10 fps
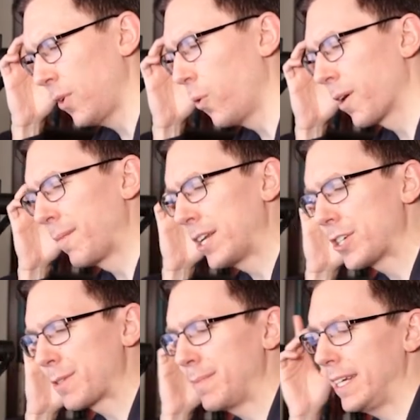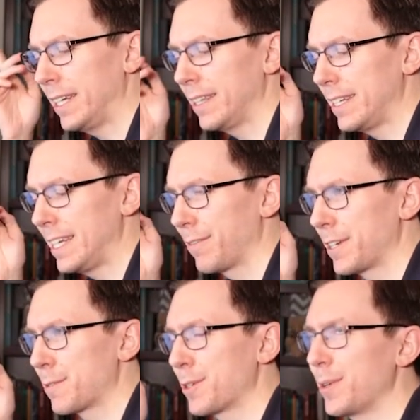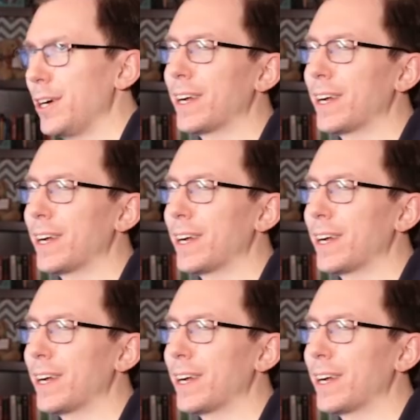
Or it might just be the difference between,